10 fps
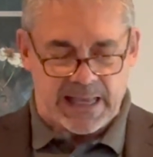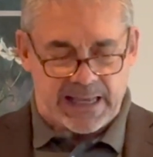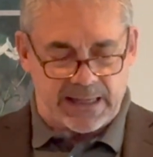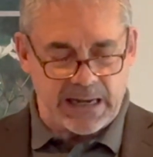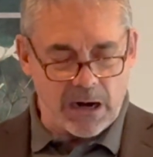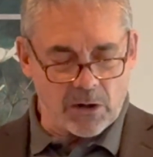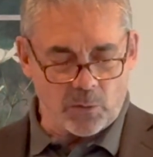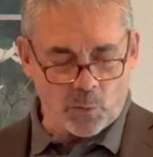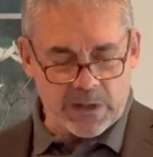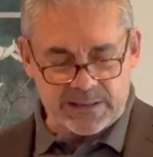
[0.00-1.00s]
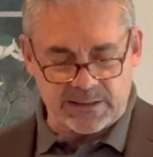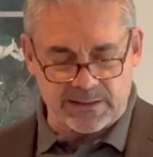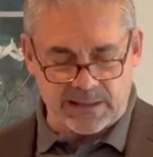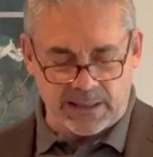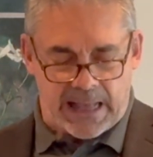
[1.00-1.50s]
inherent
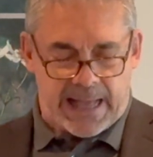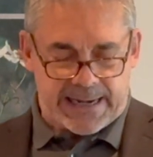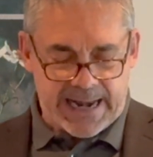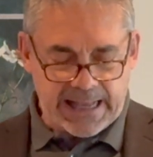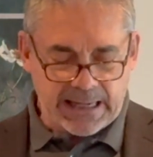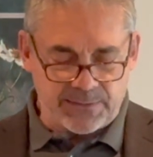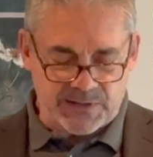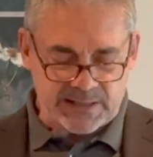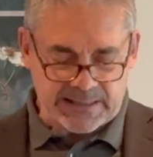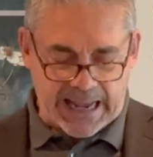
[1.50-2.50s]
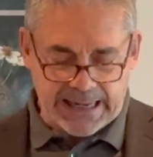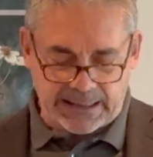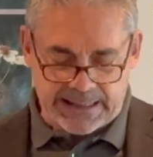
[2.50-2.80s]
risks and negative societal